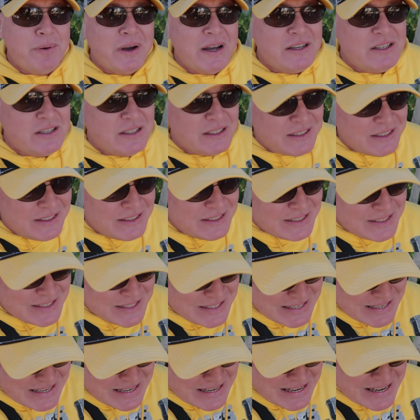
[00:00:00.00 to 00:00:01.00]
But
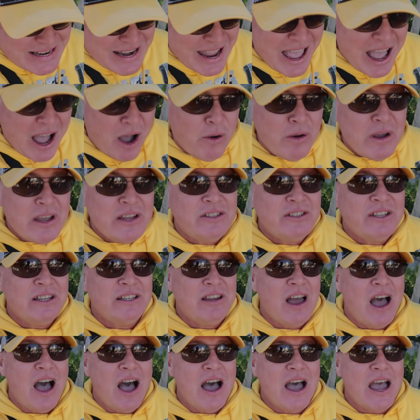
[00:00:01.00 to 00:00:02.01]
now is the
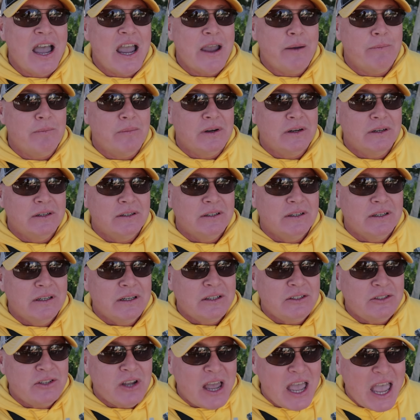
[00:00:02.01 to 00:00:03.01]
time
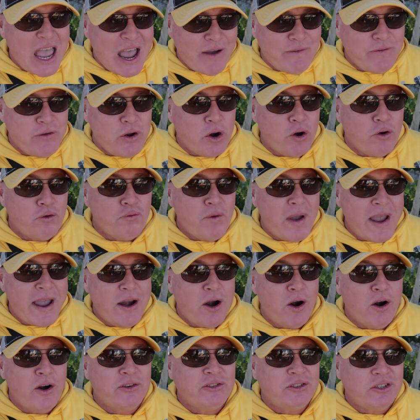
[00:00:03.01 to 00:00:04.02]
to have your
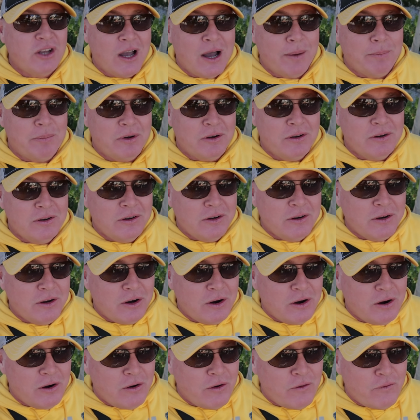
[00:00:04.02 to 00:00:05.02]
radars up
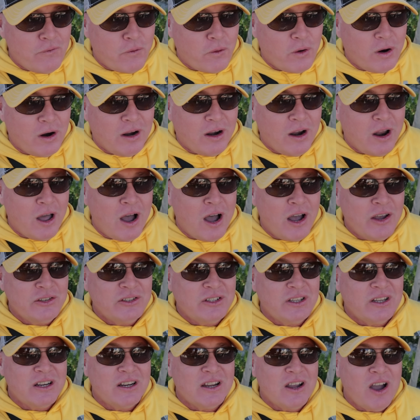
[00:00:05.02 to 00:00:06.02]
for a Lost
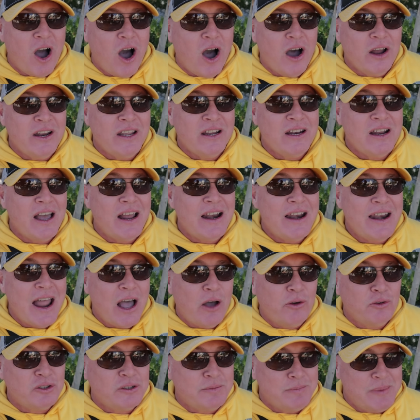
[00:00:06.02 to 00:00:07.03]
Continent
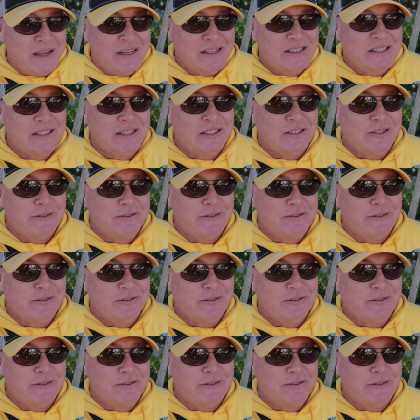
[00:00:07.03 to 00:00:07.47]
announcement.